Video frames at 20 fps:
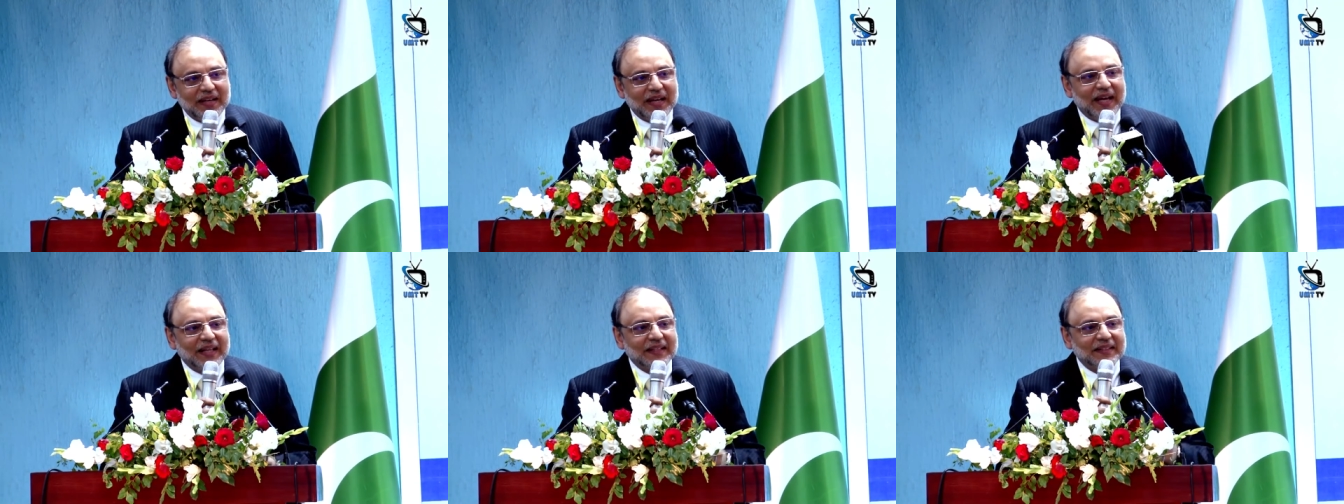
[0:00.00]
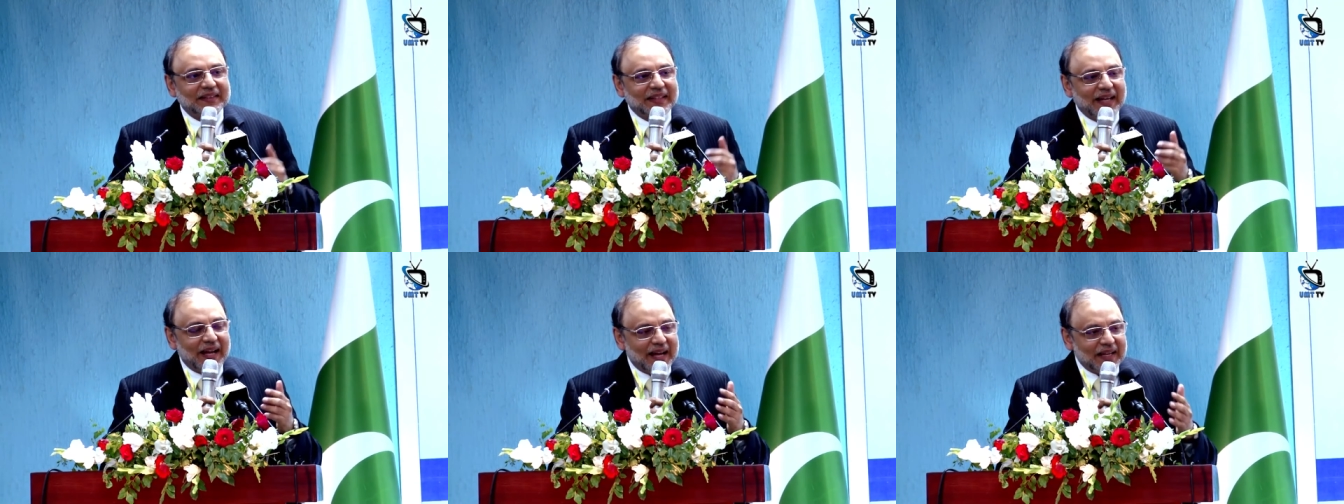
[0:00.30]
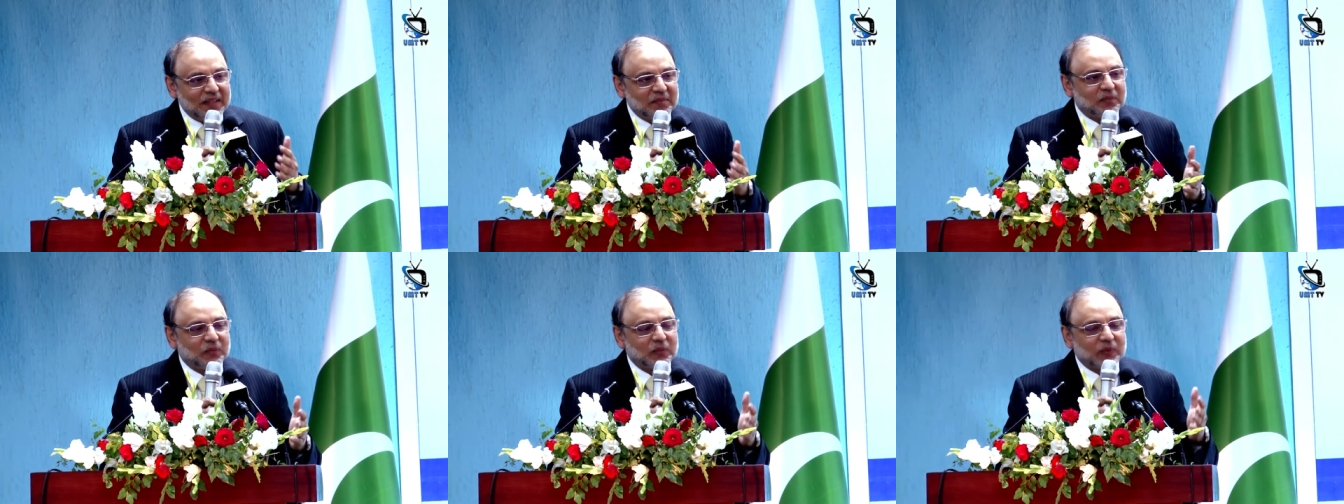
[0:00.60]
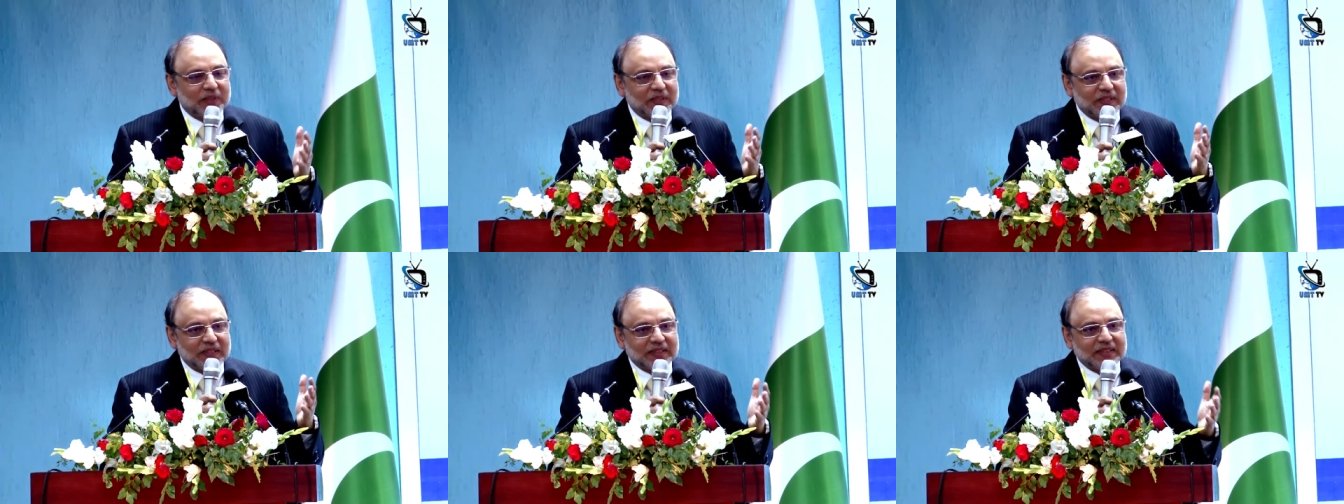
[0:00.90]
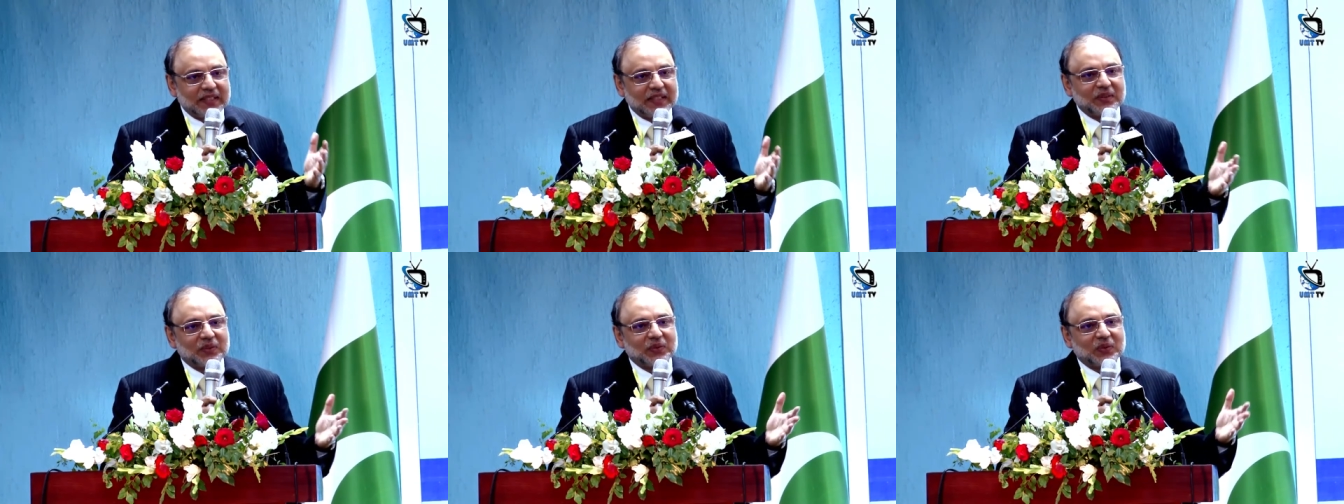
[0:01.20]
and that work
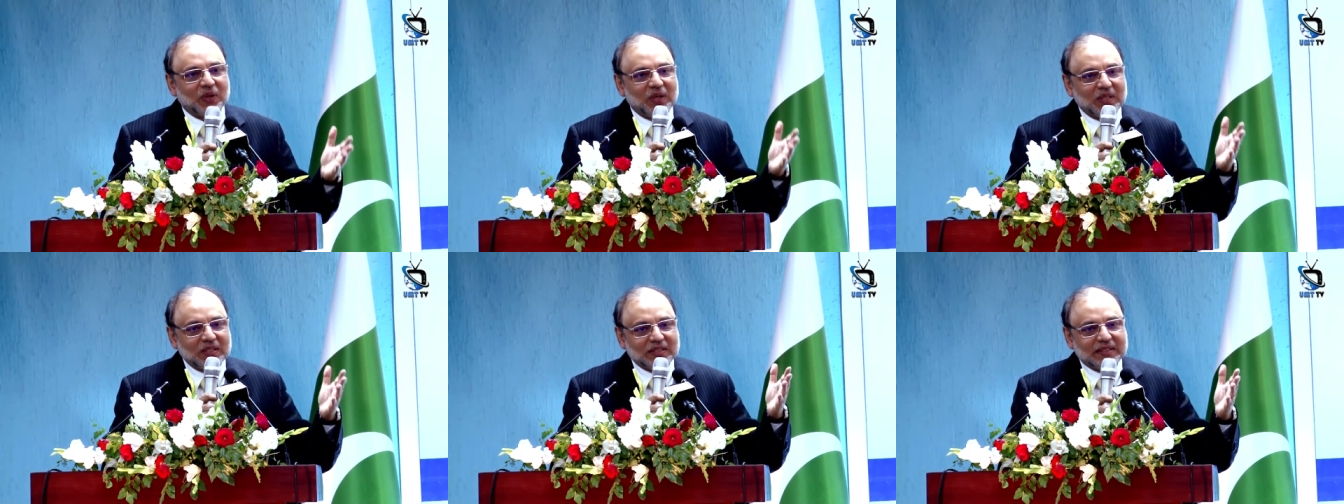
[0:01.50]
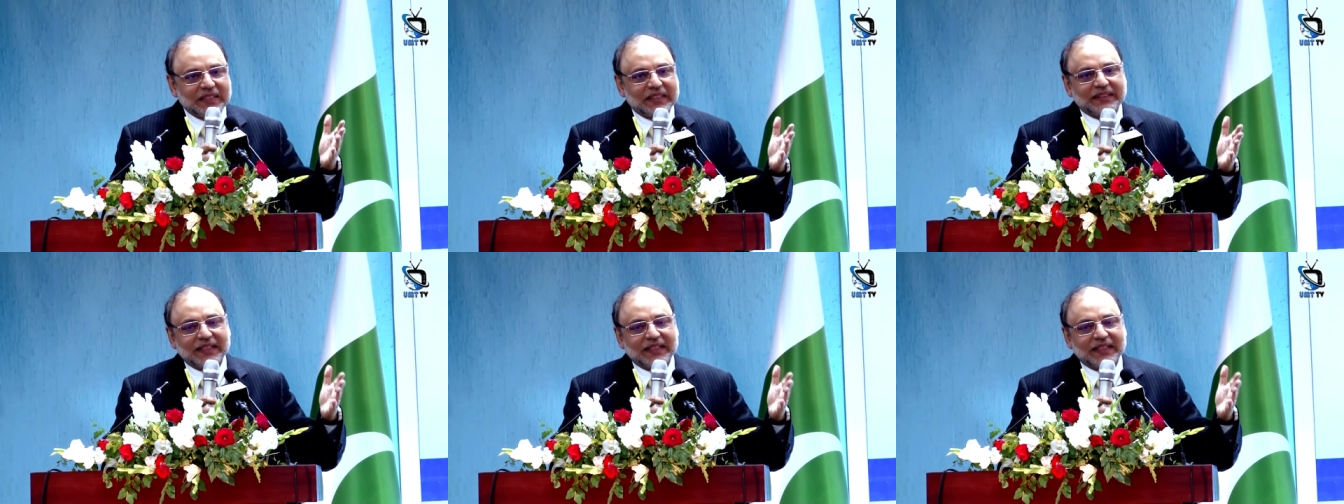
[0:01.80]
then draws the